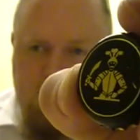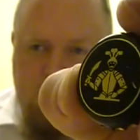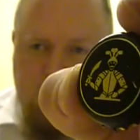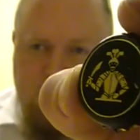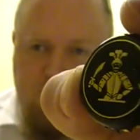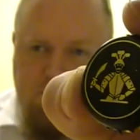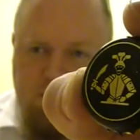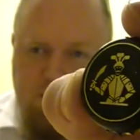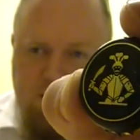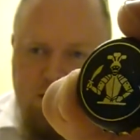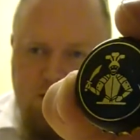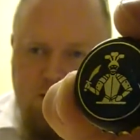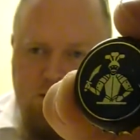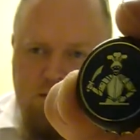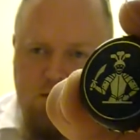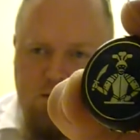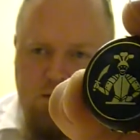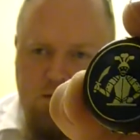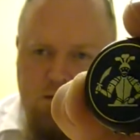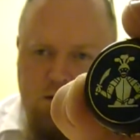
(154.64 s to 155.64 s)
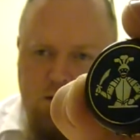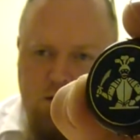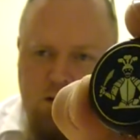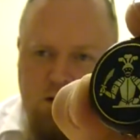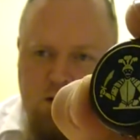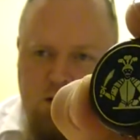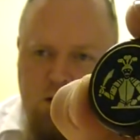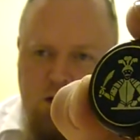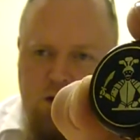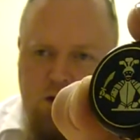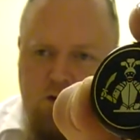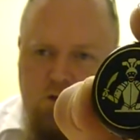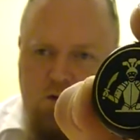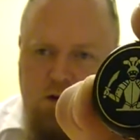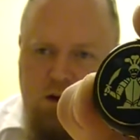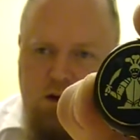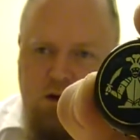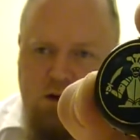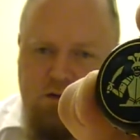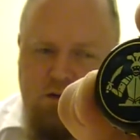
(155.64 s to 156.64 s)
Lovely,
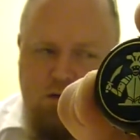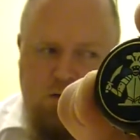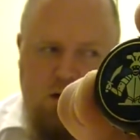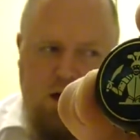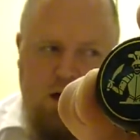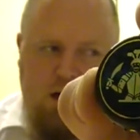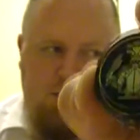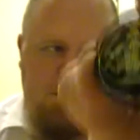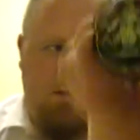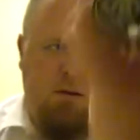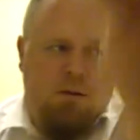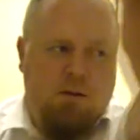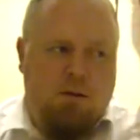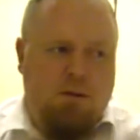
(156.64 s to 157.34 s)
really nice little cap.